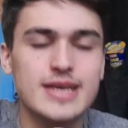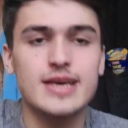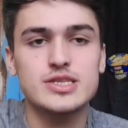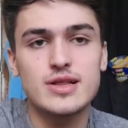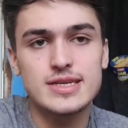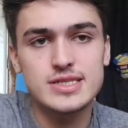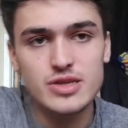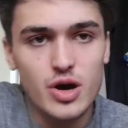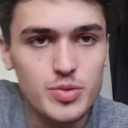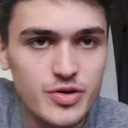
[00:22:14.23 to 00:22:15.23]
Okay, so let's
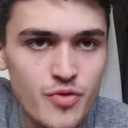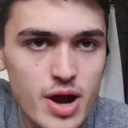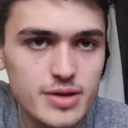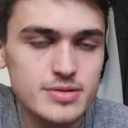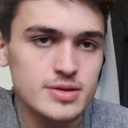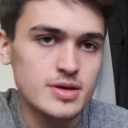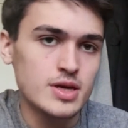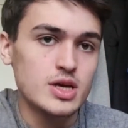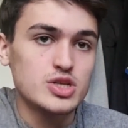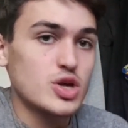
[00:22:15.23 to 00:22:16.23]
start with the right.
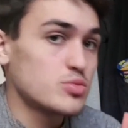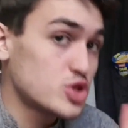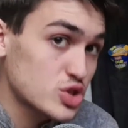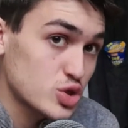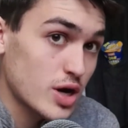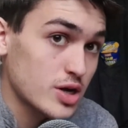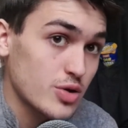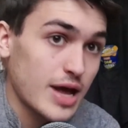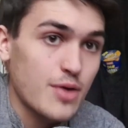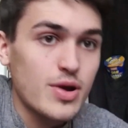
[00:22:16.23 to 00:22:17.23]
So just try and
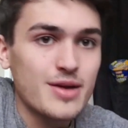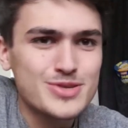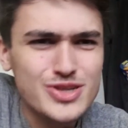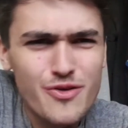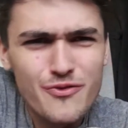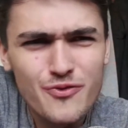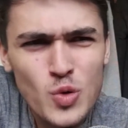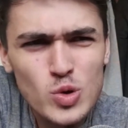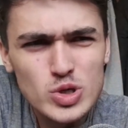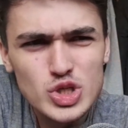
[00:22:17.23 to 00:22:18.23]
go that way. I'm just going
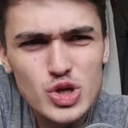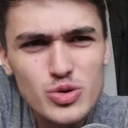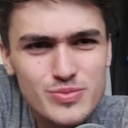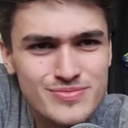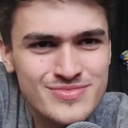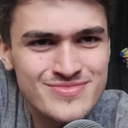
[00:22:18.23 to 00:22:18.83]
to force you.